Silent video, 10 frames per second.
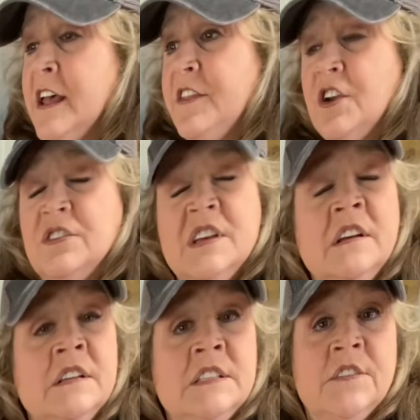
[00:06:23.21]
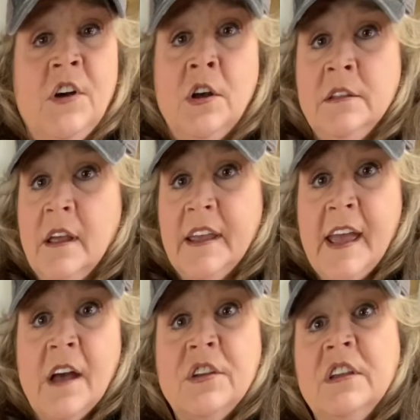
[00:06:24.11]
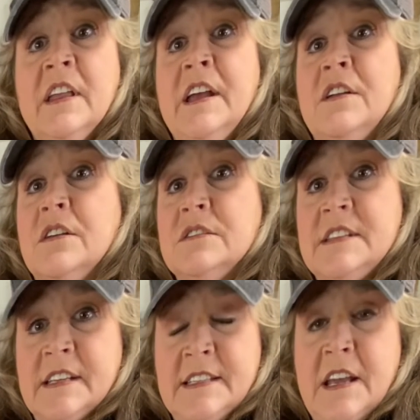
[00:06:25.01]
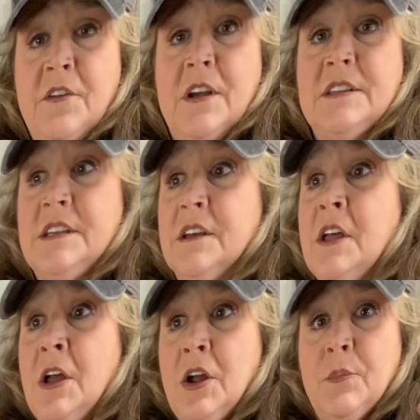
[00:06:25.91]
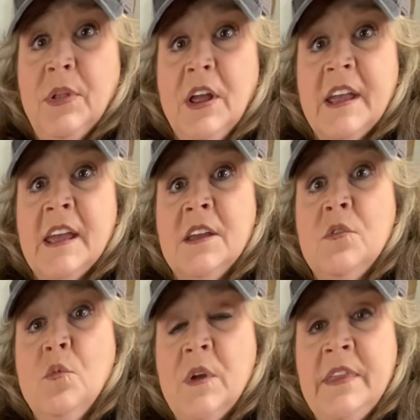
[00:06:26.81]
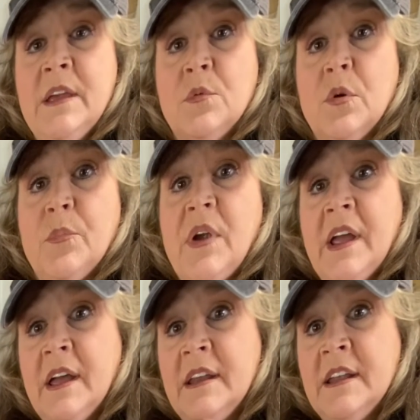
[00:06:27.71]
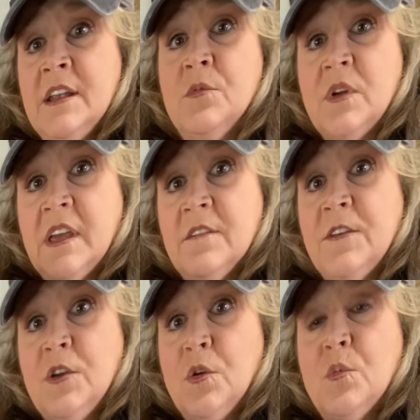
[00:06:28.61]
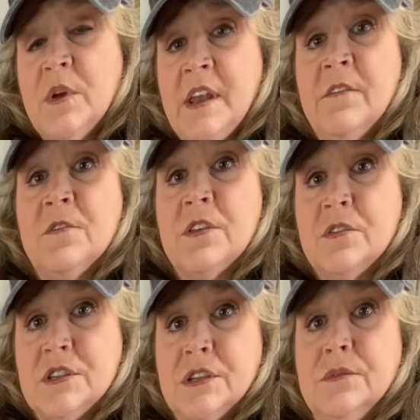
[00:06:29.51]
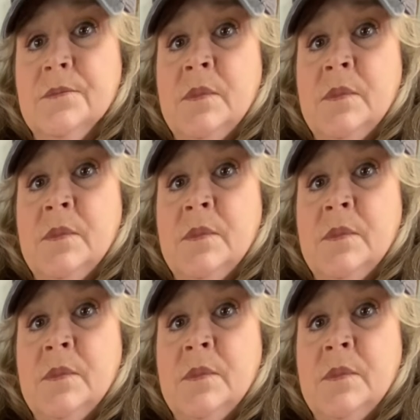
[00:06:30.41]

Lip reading: There are tons of online calculators, etc., to plug in when they were bred, and it will give you whenever they're due.